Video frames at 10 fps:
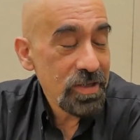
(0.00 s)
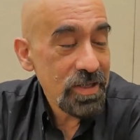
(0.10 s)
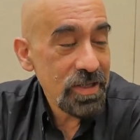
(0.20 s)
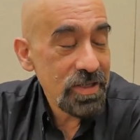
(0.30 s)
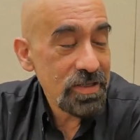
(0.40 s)

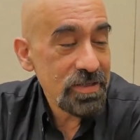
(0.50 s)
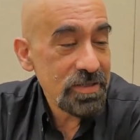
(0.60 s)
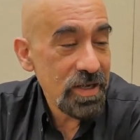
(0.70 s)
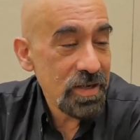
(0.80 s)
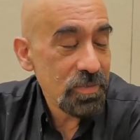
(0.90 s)
is
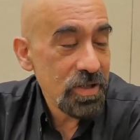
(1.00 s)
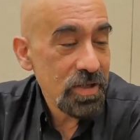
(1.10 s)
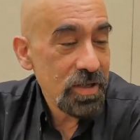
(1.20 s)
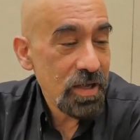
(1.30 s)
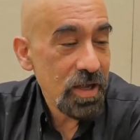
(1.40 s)
a
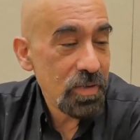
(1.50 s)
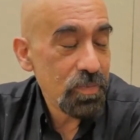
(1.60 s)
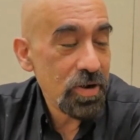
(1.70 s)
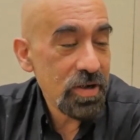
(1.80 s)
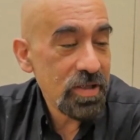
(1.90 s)

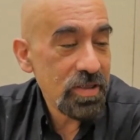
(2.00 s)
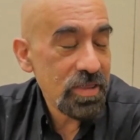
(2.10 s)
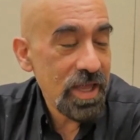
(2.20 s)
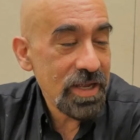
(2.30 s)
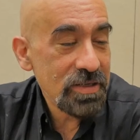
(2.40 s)
book
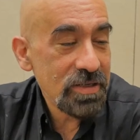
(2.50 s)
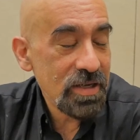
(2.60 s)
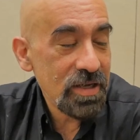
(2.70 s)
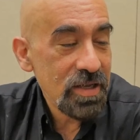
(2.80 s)
that